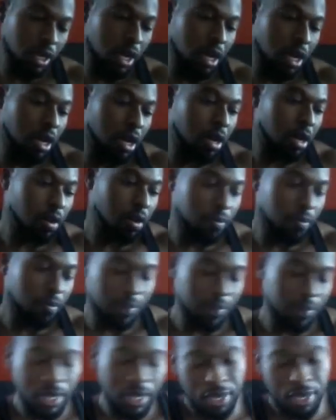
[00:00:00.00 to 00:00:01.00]
Uh,
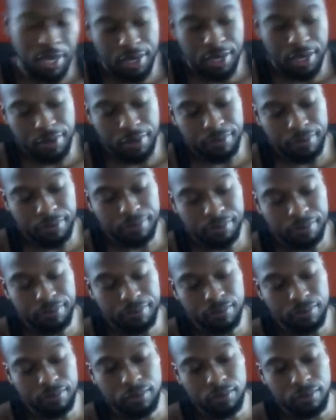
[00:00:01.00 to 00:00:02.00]
my,
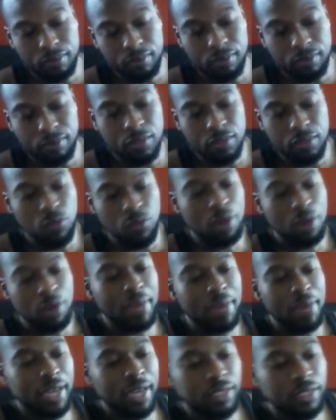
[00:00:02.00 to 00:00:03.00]
the one
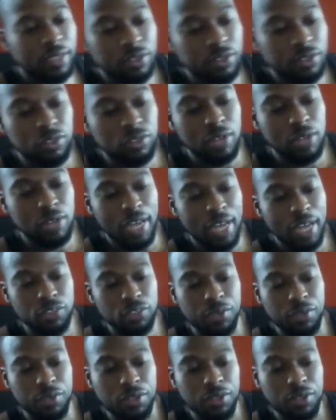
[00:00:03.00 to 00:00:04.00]
back July
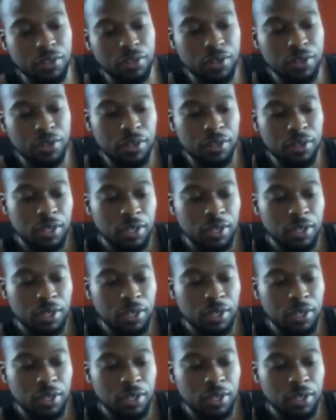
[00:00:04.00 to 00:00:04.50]
twenty-third,